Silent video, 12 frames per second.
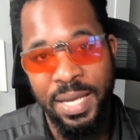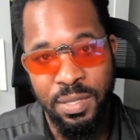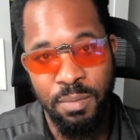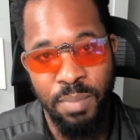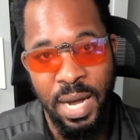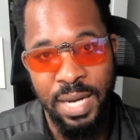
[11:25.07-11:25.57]

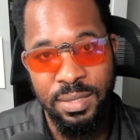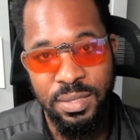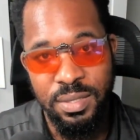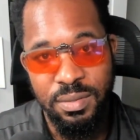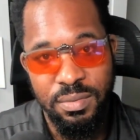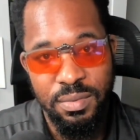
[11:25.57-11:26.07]
the
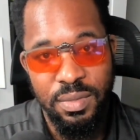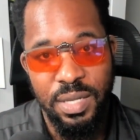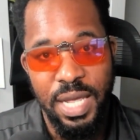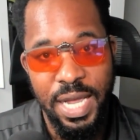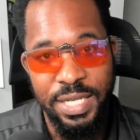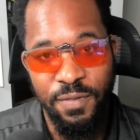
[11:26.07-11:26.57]
bots.
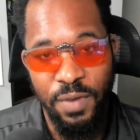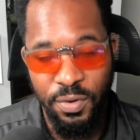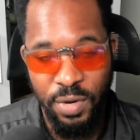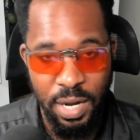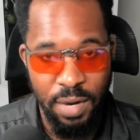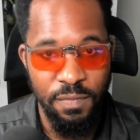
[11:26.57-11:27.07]
It's
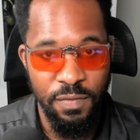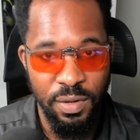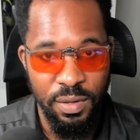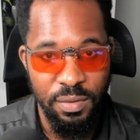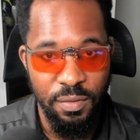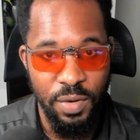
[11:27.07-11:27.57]
very
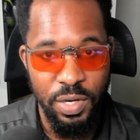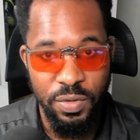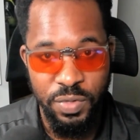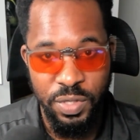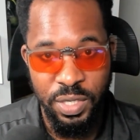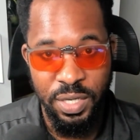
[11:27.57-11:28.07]
helpful when
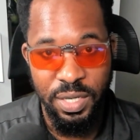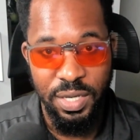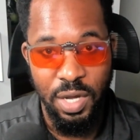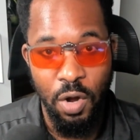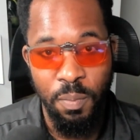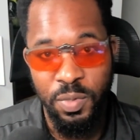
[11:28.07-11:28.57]

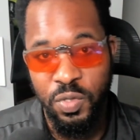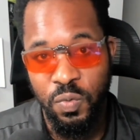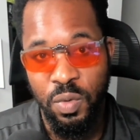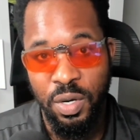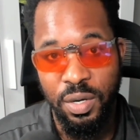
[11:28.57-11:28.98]
using Open to Work.